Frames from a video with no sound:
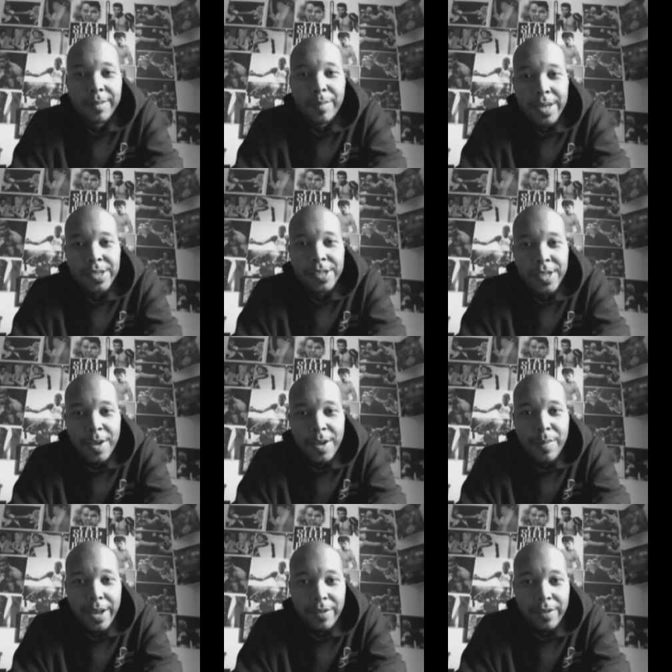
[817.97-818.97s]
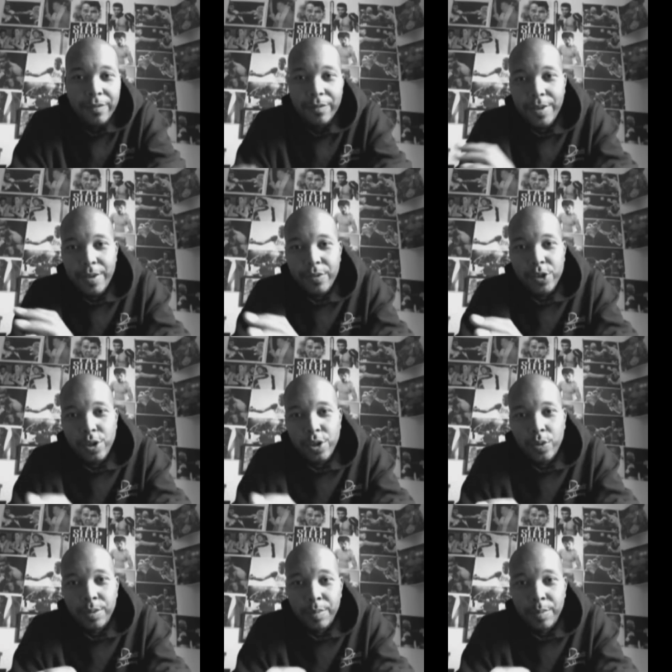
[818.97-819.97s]
boxing has come back very
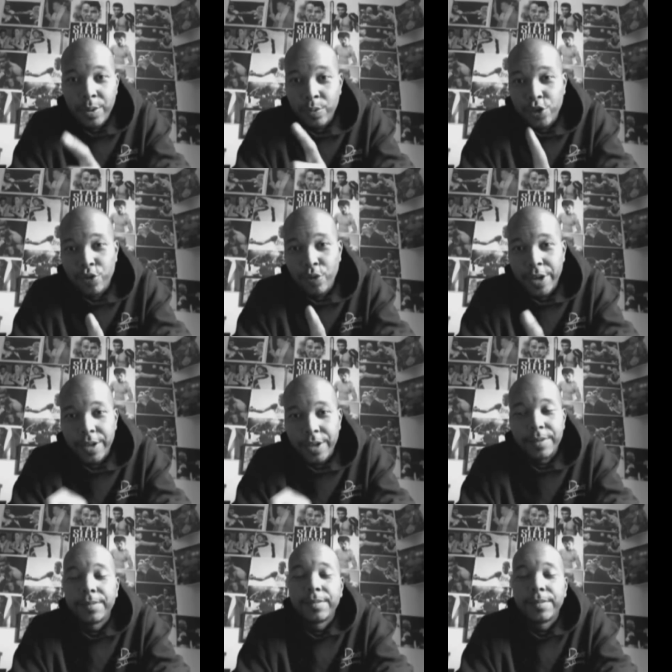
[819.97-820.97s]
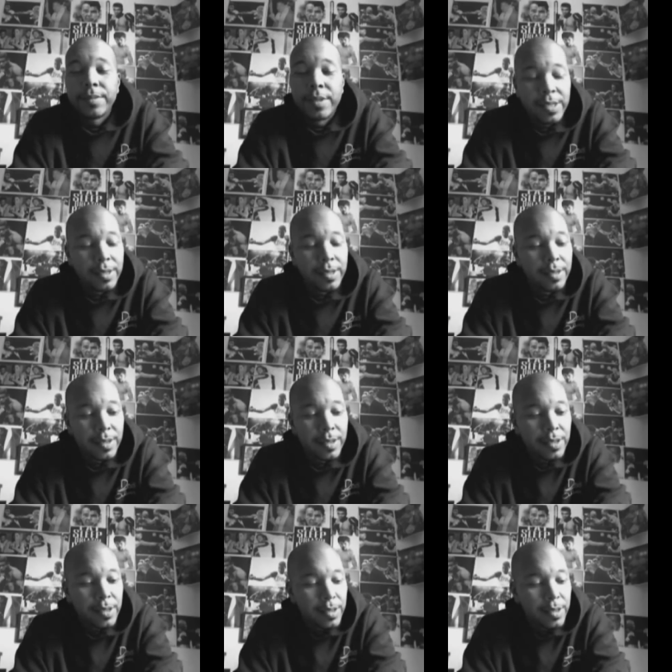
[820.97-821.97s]
slowly, but it was great. This
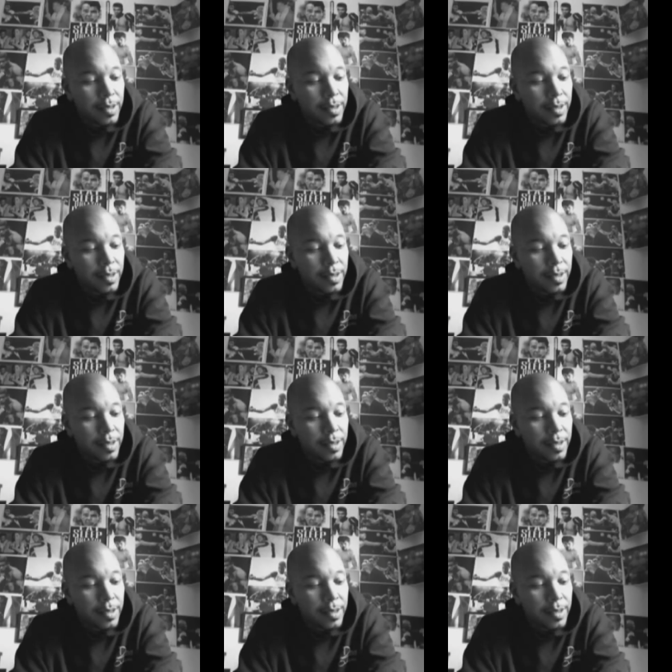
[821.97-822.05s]
this